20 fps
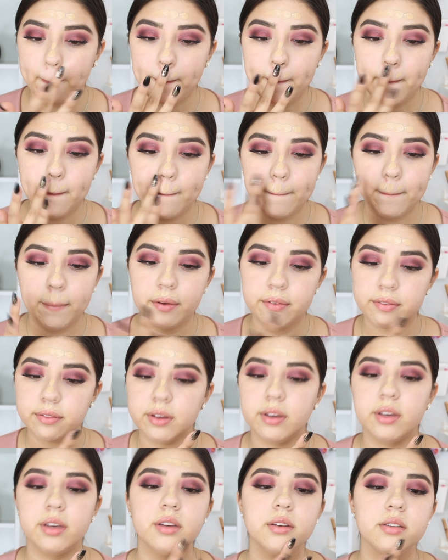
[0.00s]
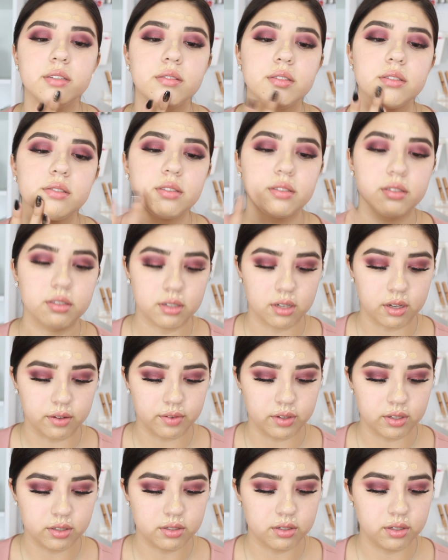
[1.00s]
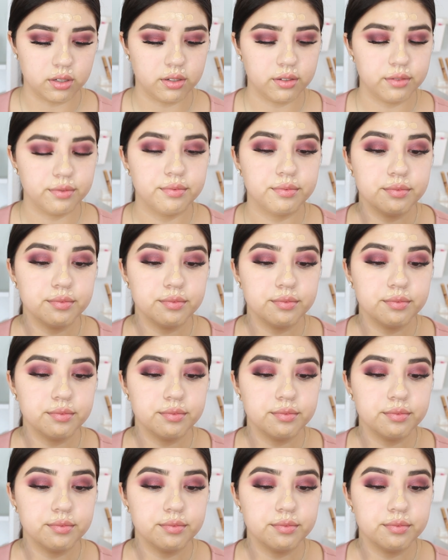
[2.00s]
on my face, obviously.